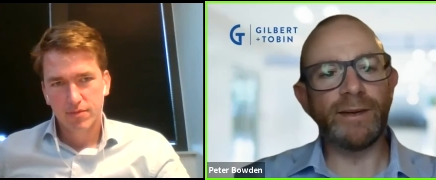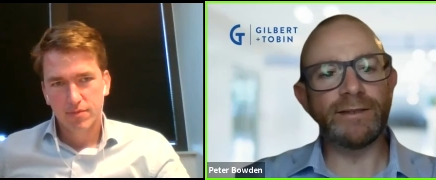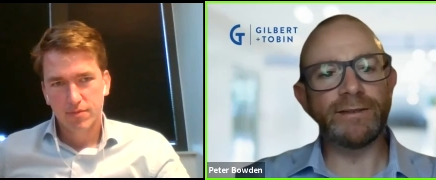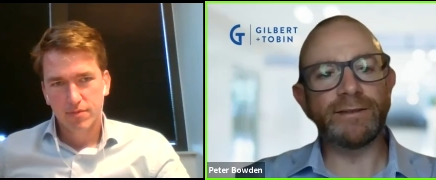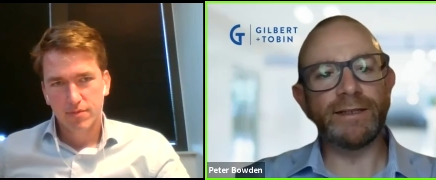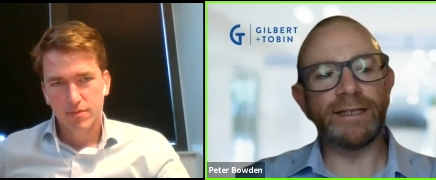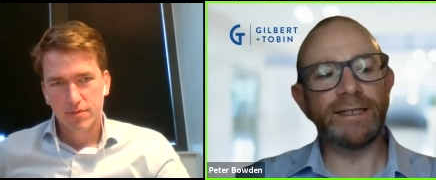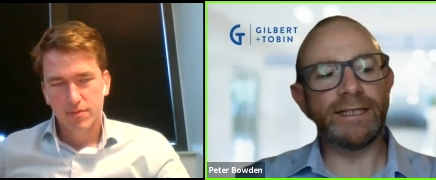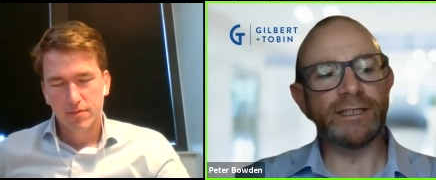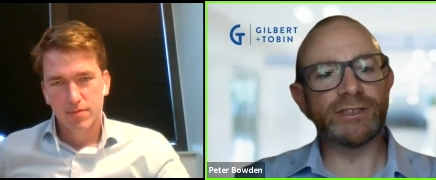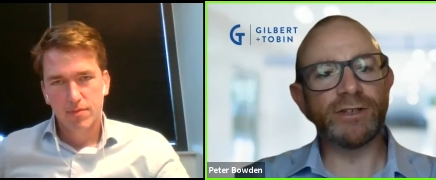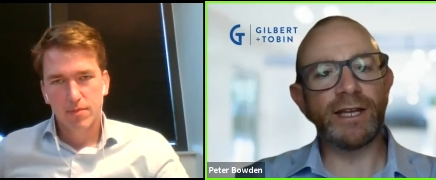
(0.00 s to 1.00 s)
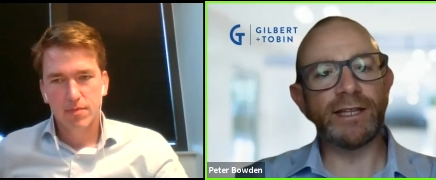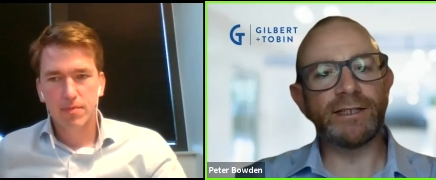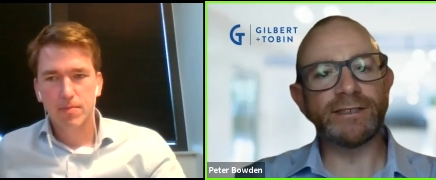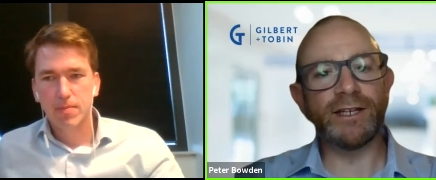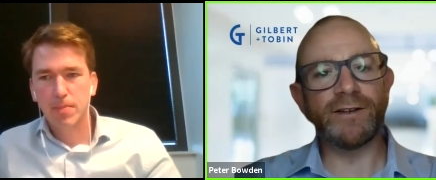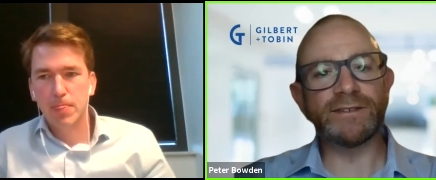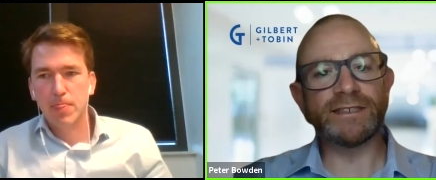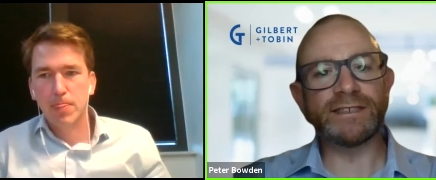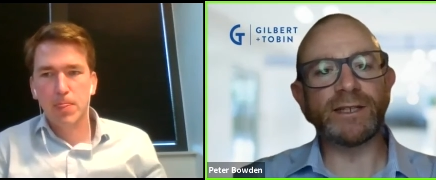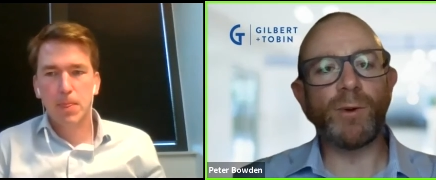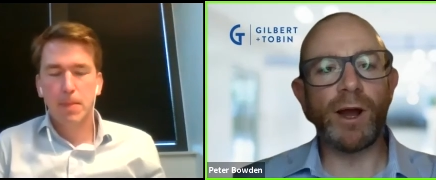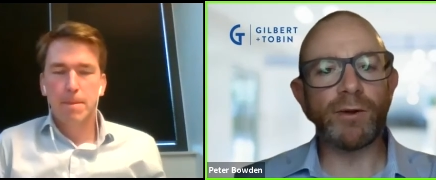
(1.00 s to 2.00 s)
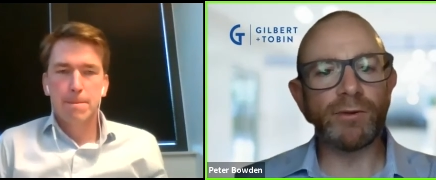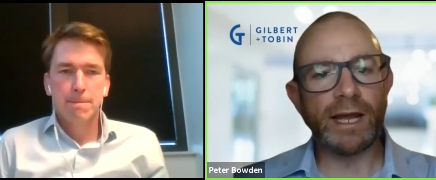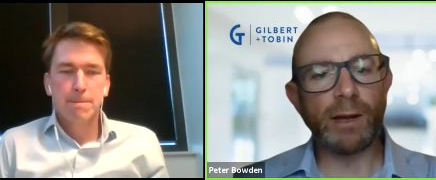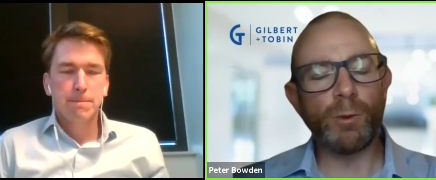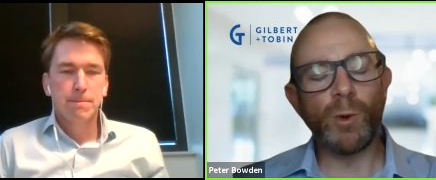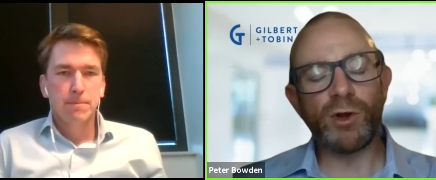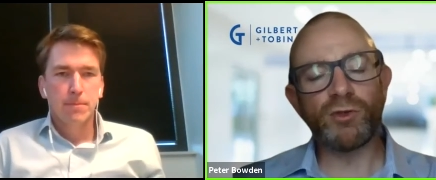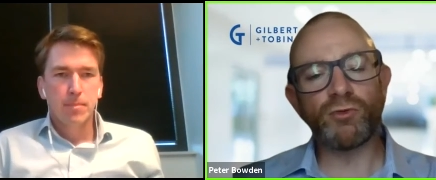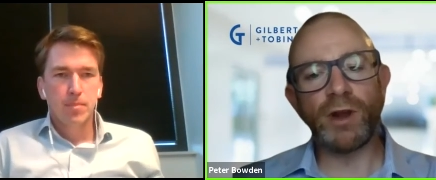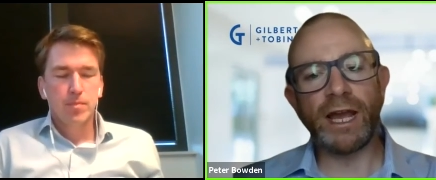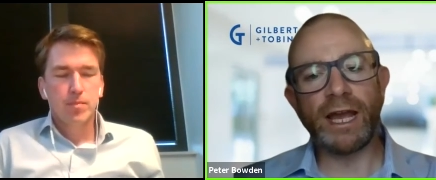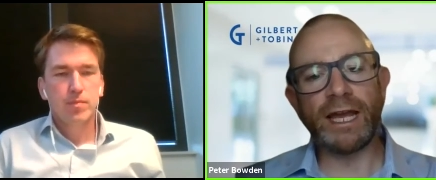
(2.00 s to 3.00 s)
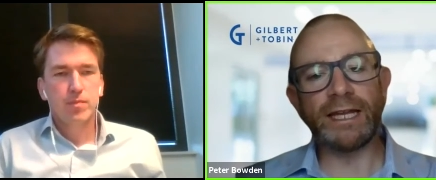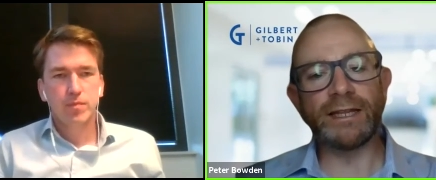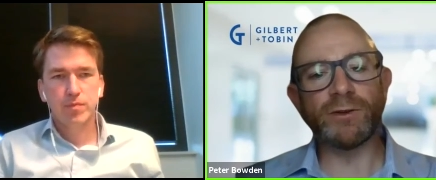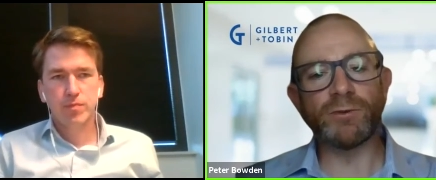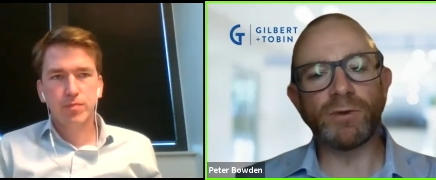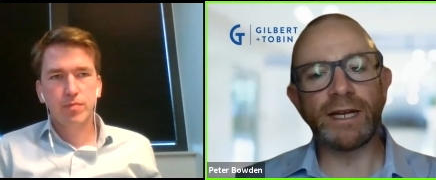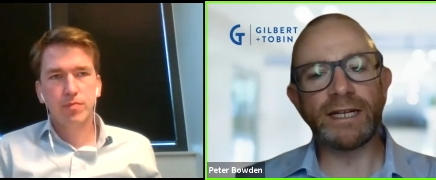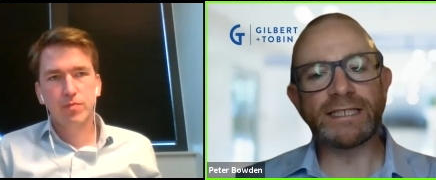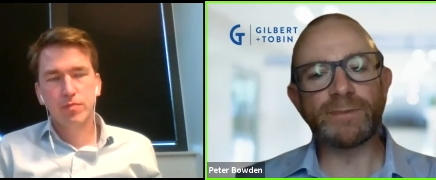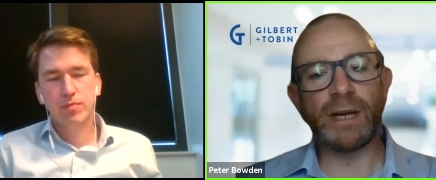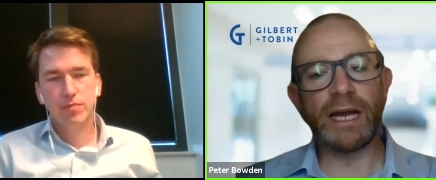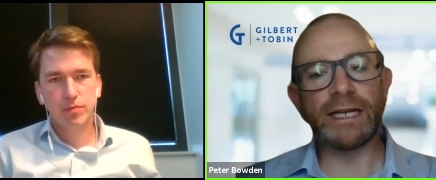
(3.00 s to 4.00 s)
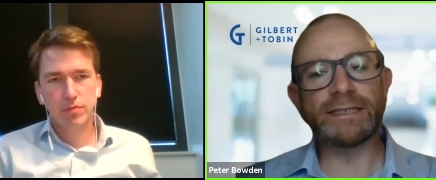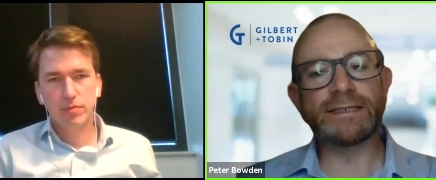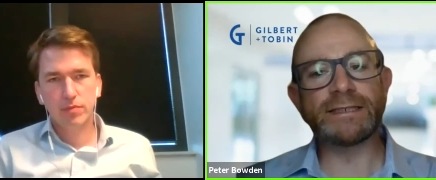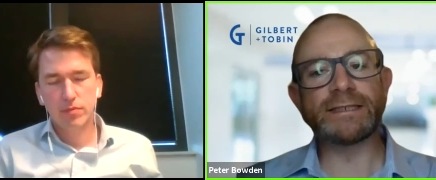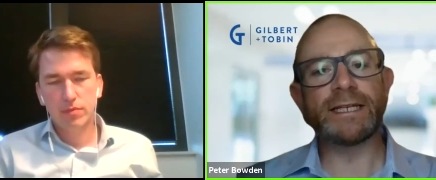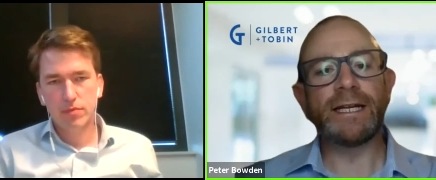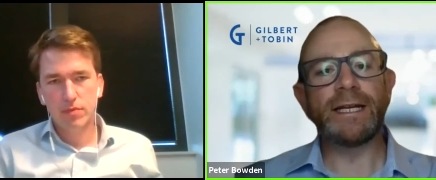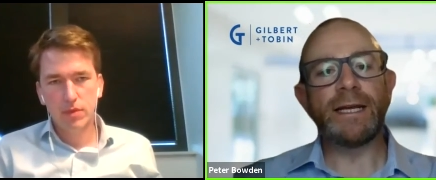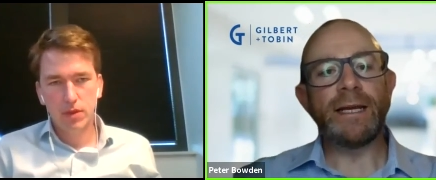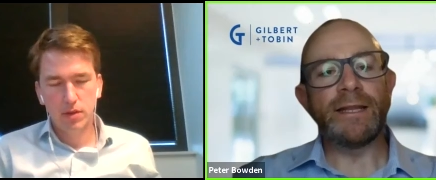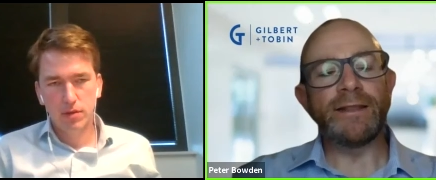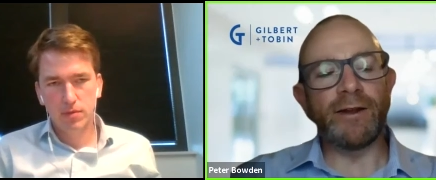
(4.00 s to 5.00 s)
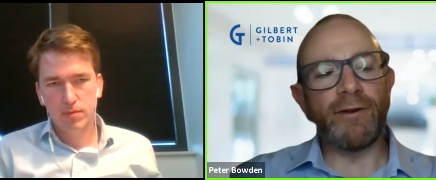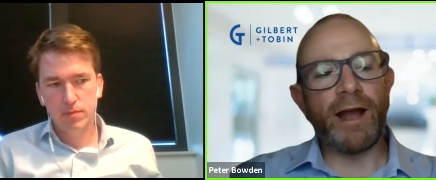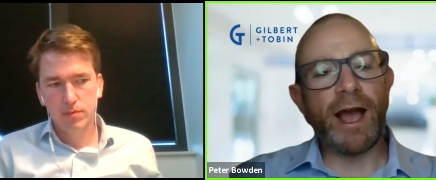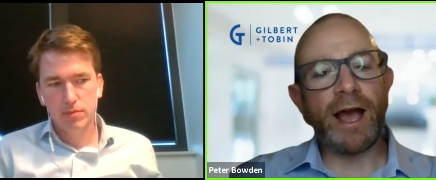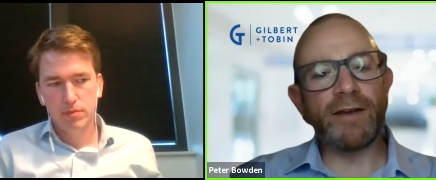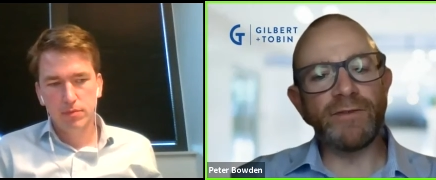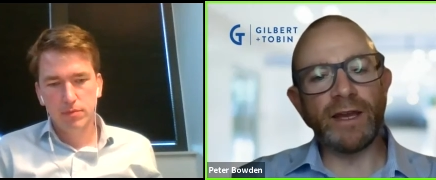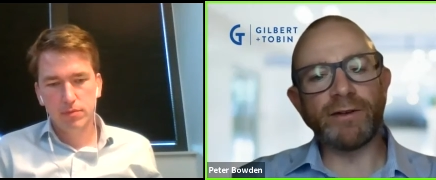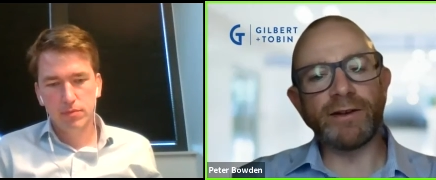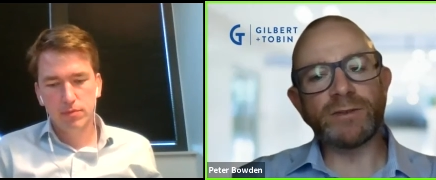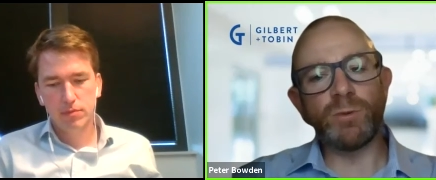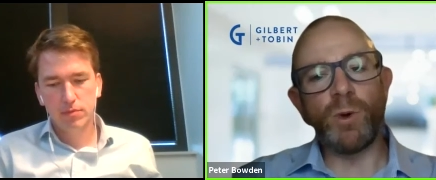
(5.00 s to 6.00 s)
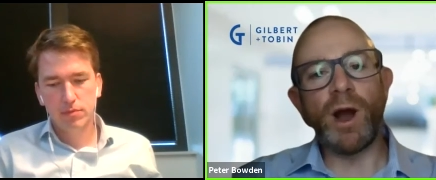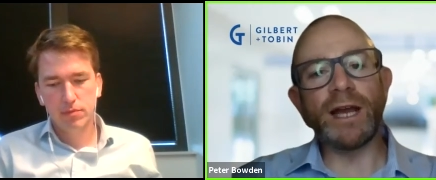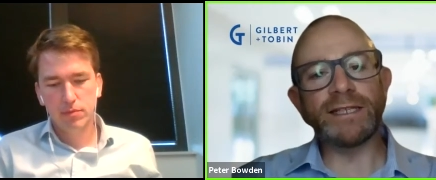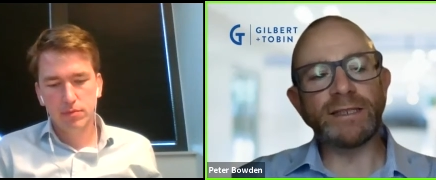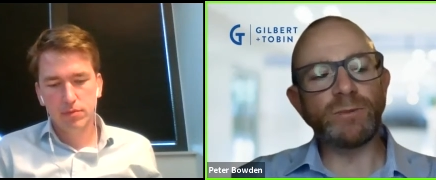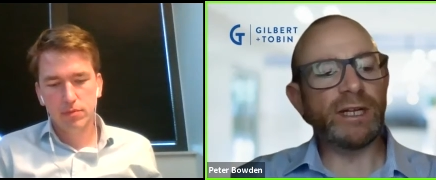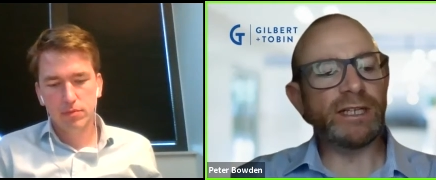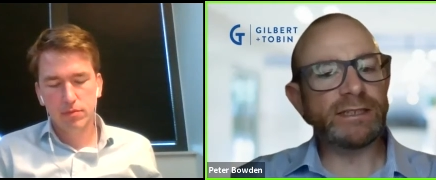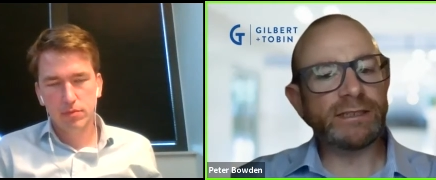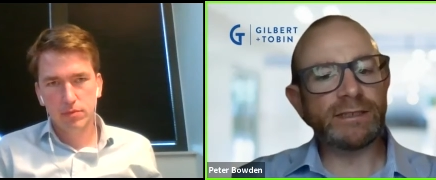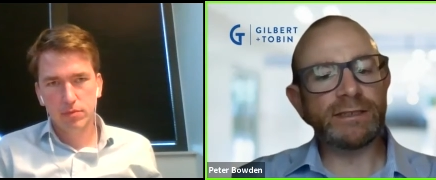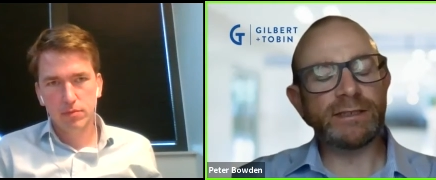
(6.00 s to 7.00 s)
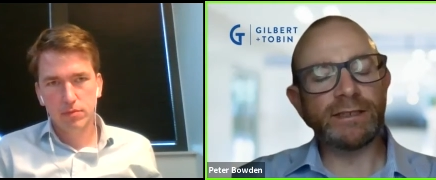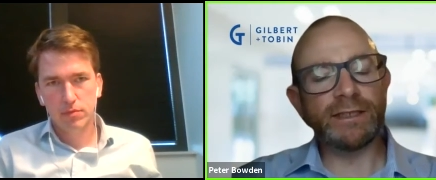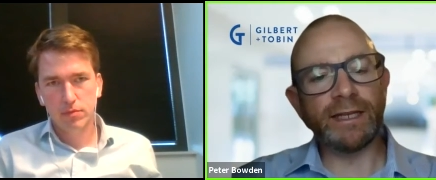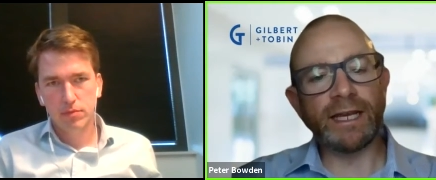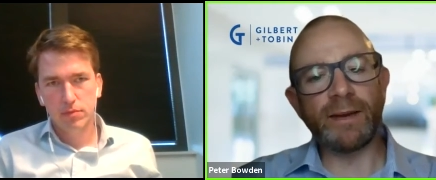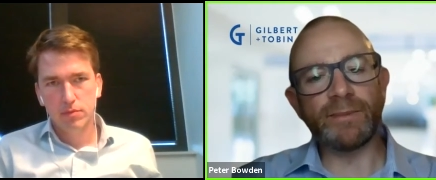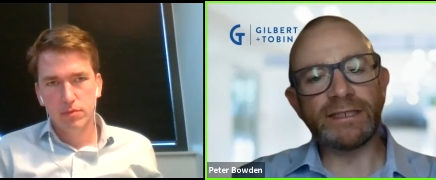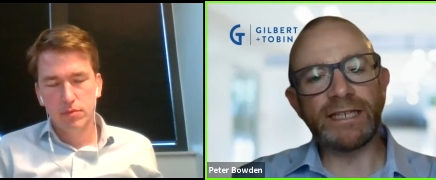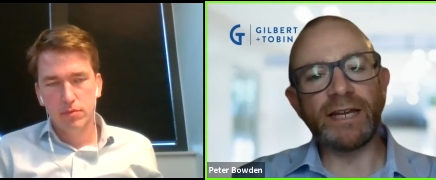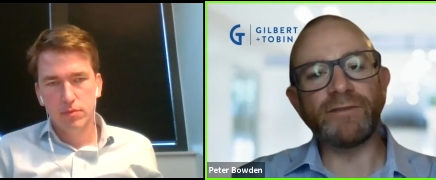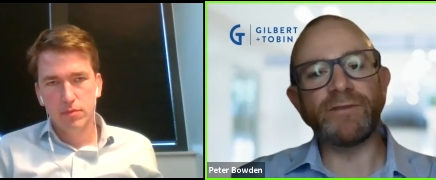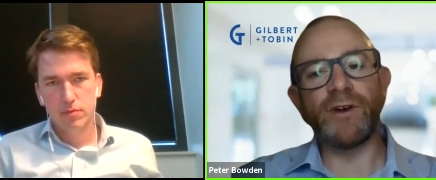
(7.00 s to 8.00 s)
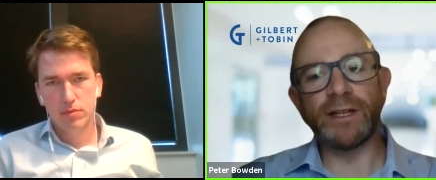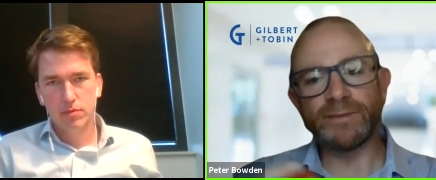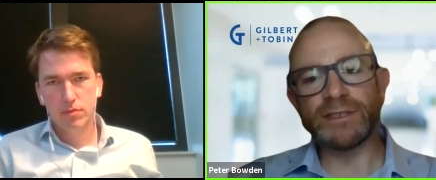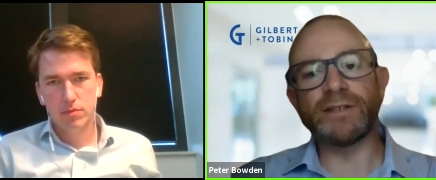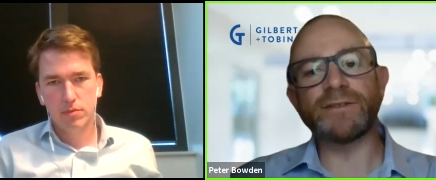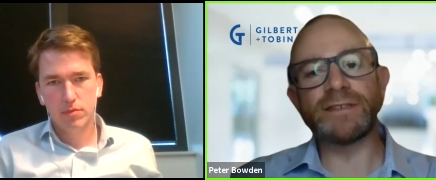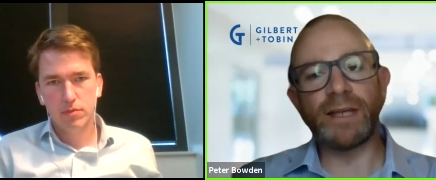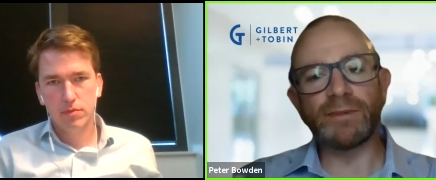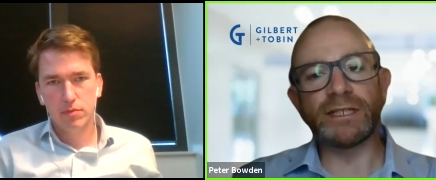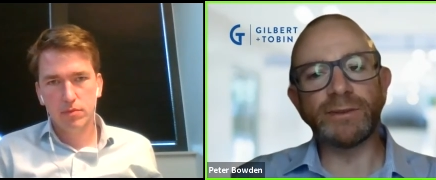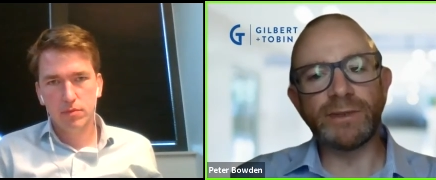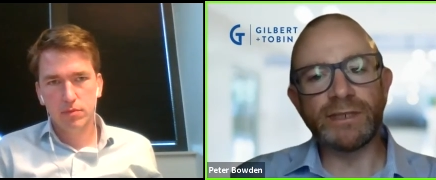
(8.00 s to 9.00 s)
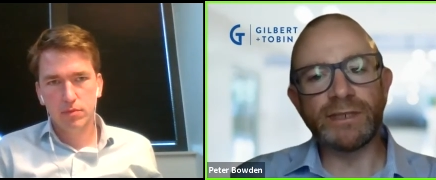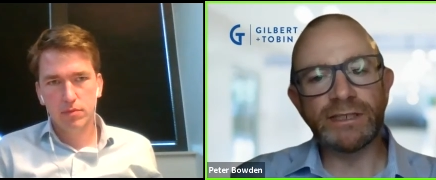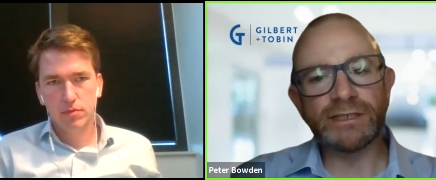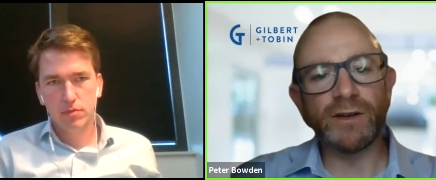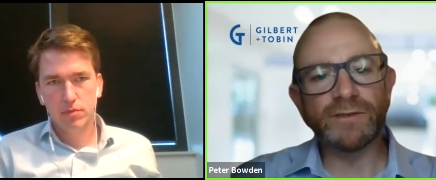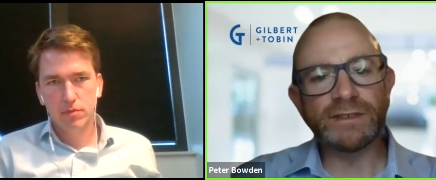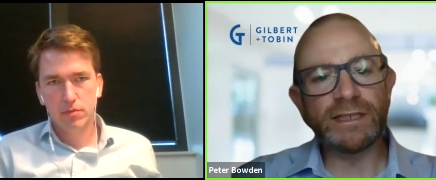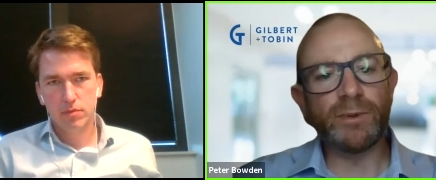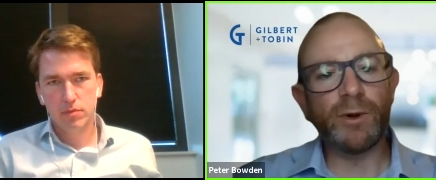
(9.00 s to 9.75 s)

Speaker 1: comment in Australia that insolvencies are quite rare, rare in the REIT space. There are various ways in which the companies can find themselves subject to an insolvency